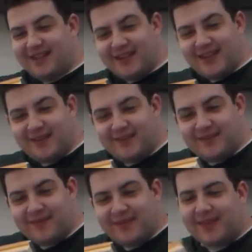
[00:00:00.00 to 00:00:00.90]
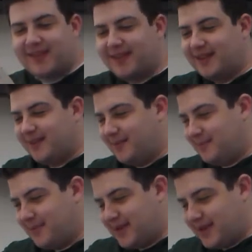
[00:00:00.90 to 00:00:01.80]
like really.
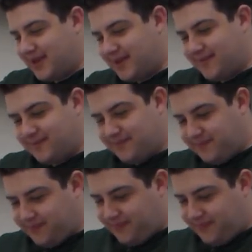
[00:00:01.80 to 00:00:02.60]
But uh,